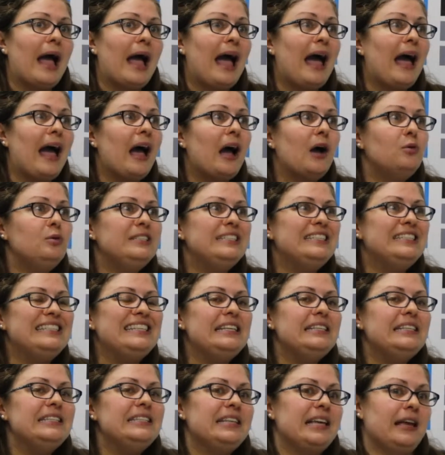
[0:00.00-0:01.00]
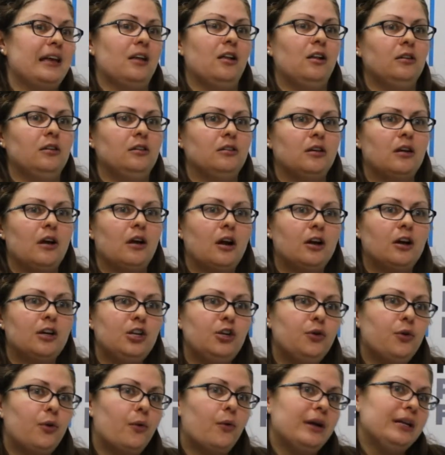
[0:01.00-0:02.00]
How detailed are
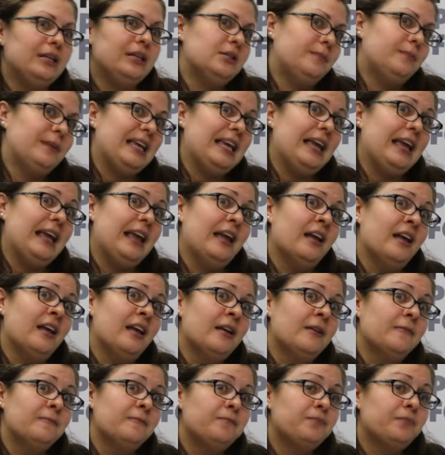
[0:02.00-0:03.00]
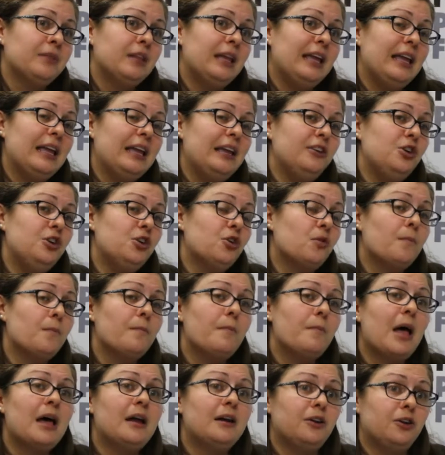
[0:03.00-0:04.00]
you going to be in your
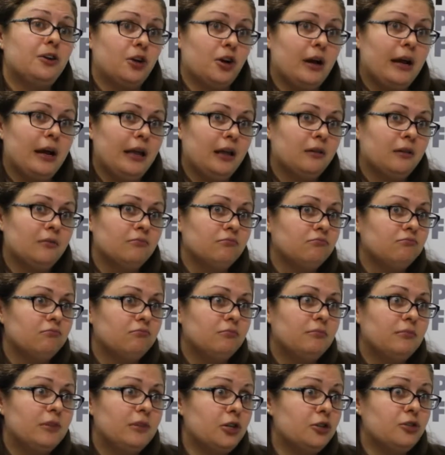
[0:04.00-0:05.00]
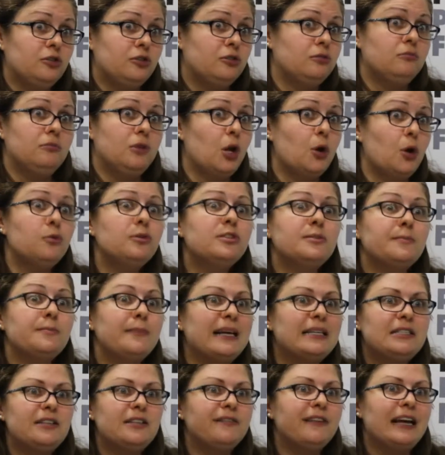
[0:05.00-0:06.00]
monitoring? There's no
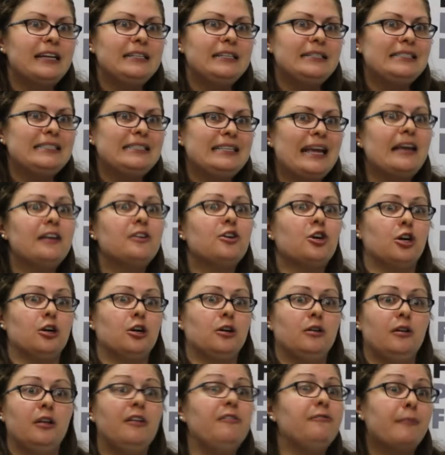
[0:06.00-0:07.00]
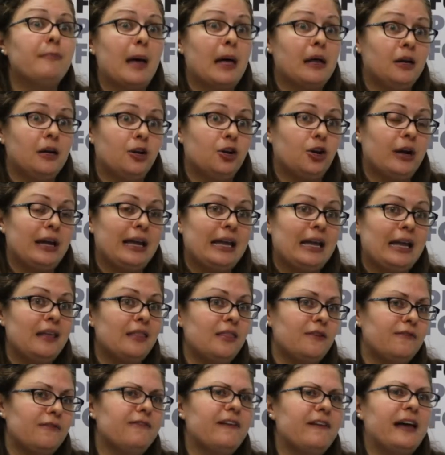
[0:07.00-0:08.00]
specified standard of monitoring
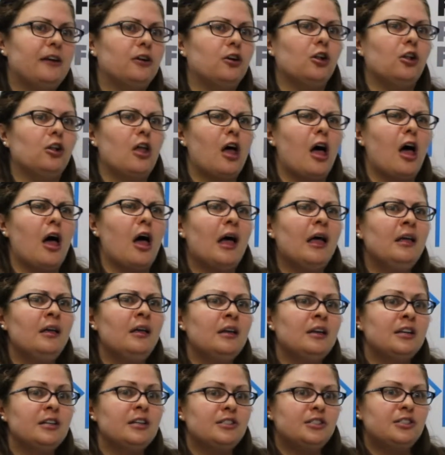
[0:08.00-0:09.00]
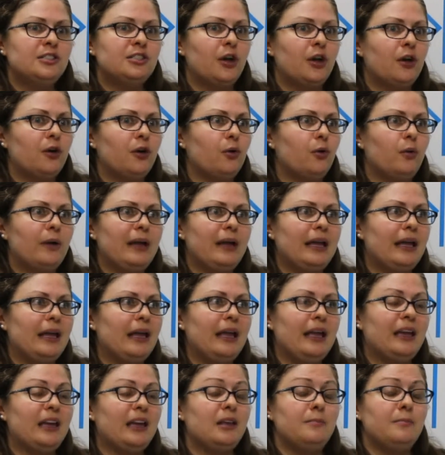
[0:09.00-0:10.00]
in the federal law, so
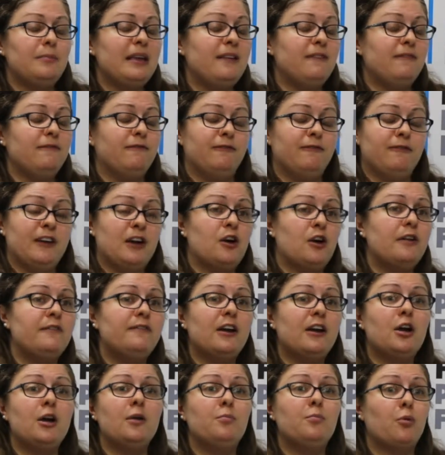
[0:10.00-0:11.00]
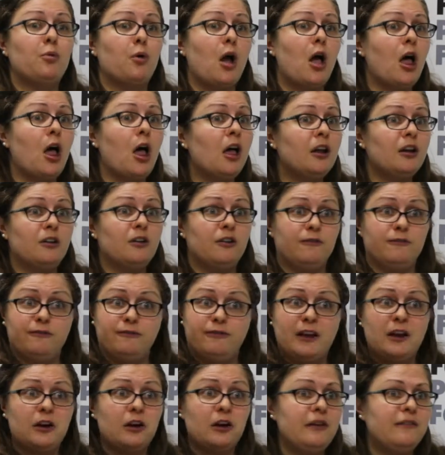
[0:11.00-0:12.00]
it, it can be very, very broad or
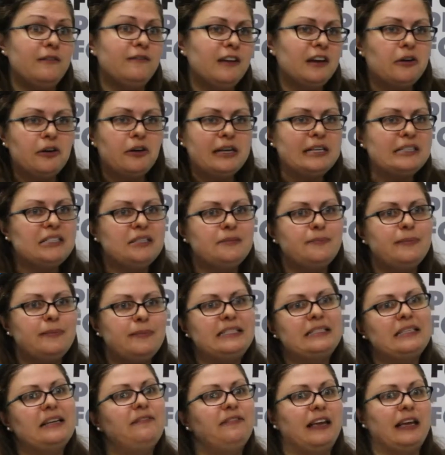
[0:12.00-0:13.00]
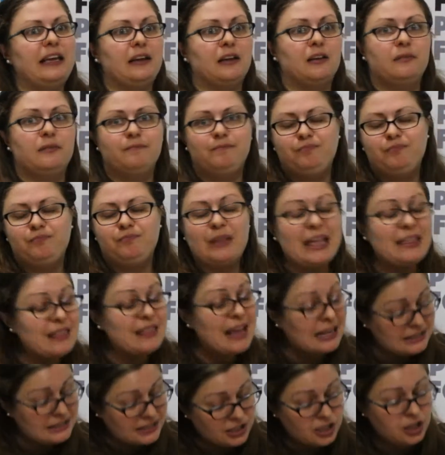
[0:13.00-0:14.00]
very, very specific
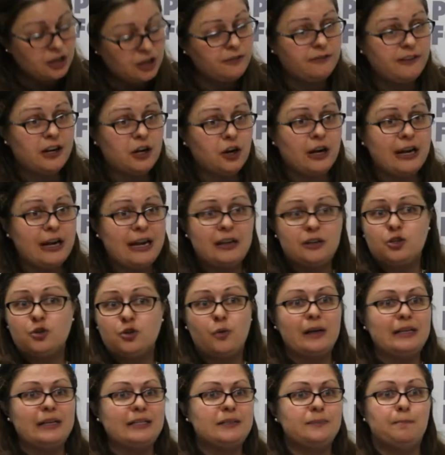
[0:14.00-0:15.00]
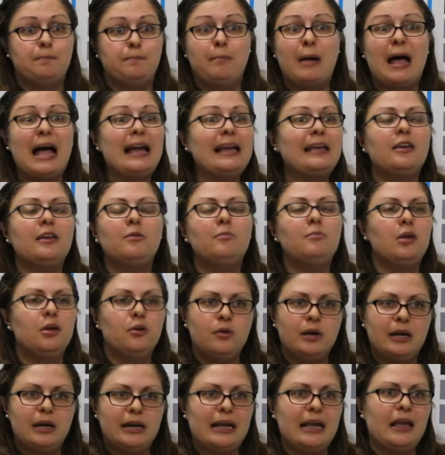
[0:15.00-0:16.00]
and that's going to vary in choice by
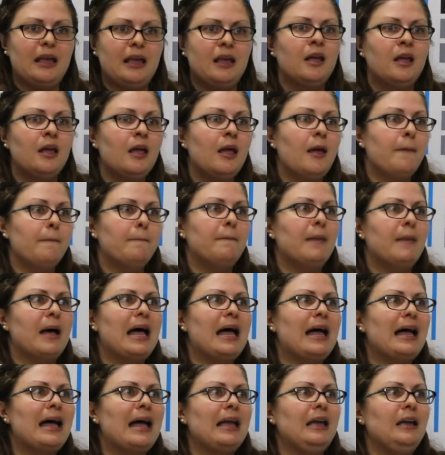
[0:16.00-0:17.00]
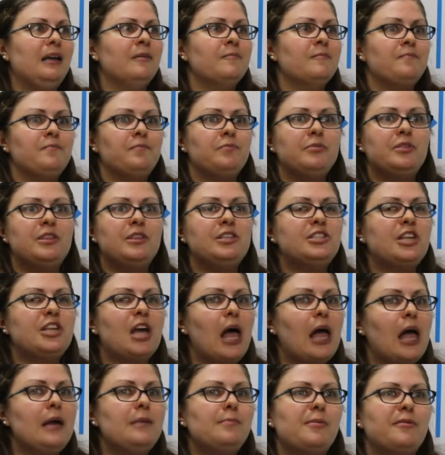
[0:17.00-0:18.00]
community, by the
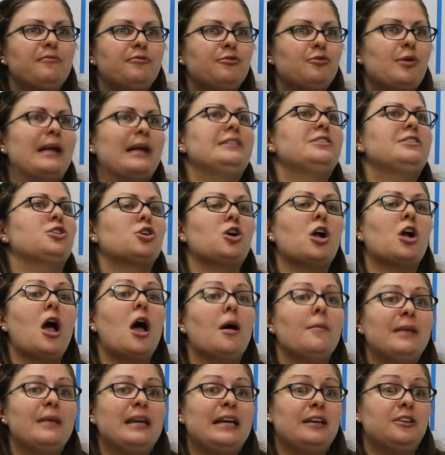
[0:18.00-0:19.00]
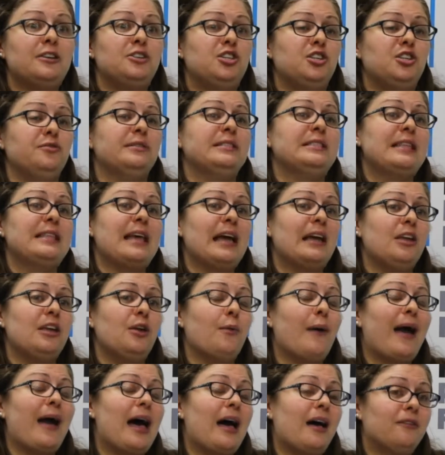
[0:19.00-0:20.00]
type of threats or common issues that
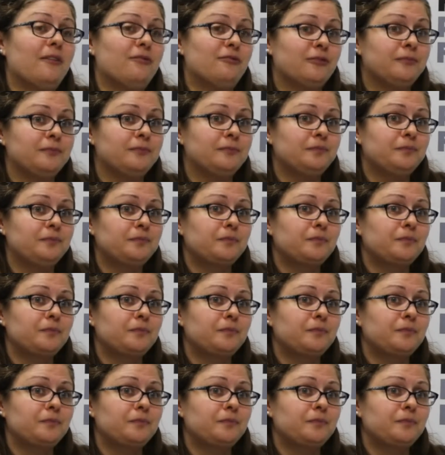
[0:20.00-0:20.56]
you have.